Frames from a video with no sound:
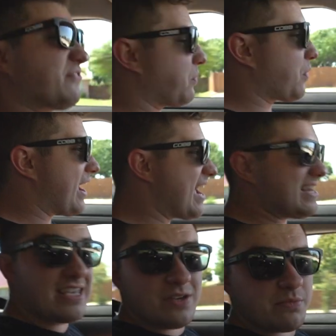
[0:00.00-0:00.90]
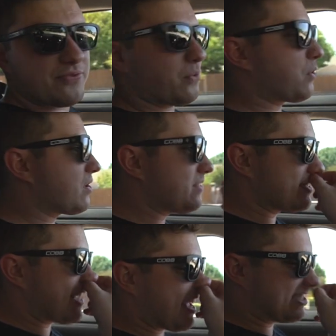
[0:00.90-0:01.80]
480 before,
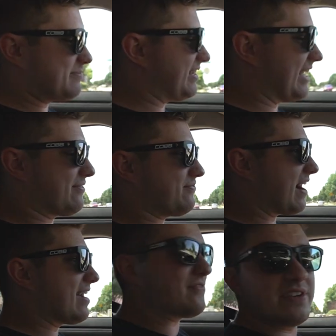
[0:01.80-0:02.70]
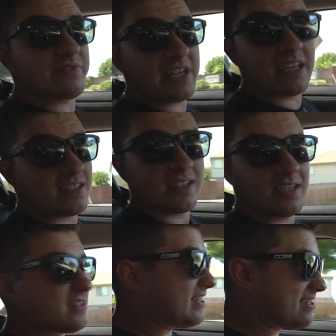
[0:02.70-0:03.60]
this has to be like 550.
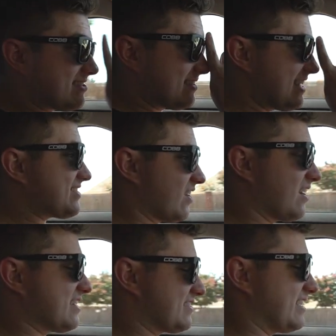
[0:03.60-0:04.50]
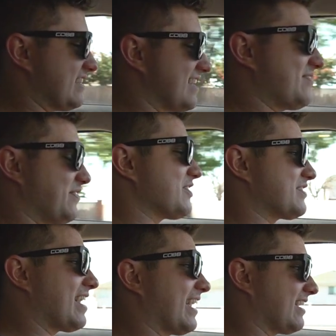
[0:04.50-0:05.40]
This honestly, this
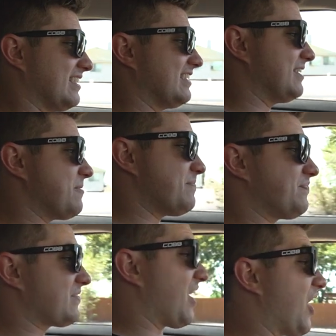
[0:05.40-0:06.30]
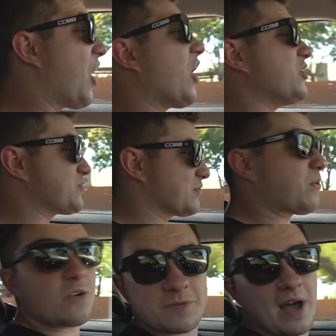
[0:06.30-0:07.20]
feels like 100
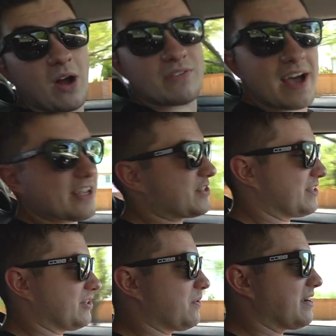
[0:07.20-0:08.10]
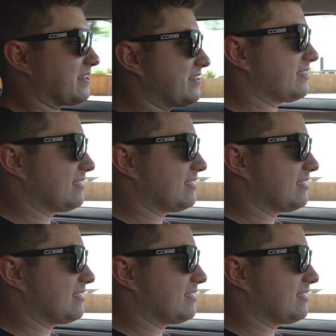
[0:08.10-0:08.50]
horsepower faster than it was.